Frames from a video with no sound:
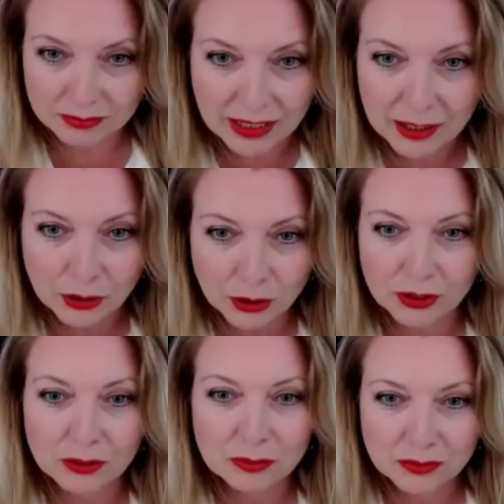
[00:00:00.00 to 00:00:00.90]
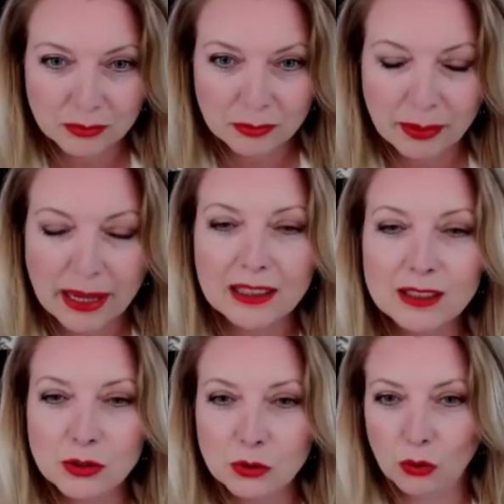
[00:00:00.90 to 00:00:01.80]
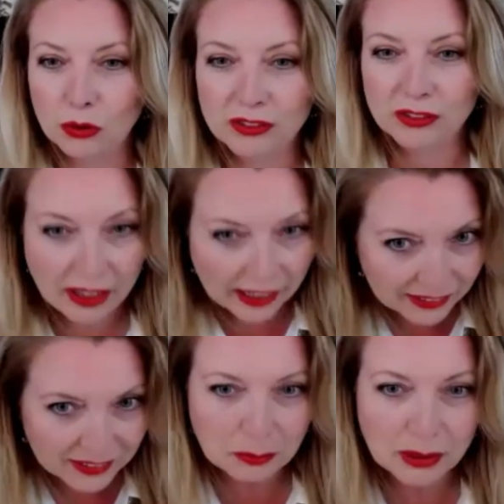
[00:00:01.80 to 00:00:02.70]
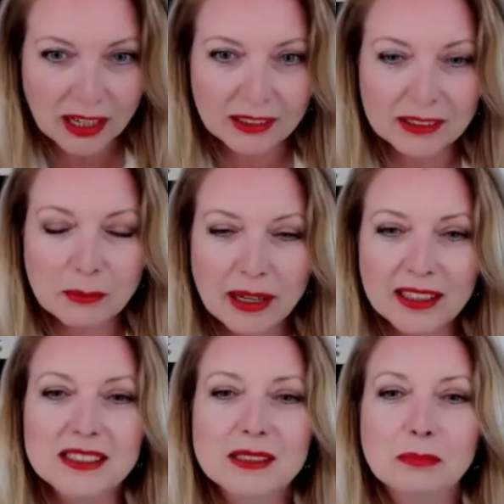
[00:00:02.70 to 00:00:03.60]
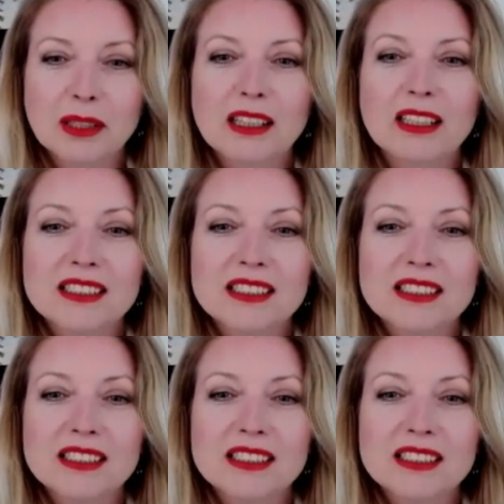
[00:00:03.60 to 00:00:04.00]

neither banks nor the Fed behind the banks, but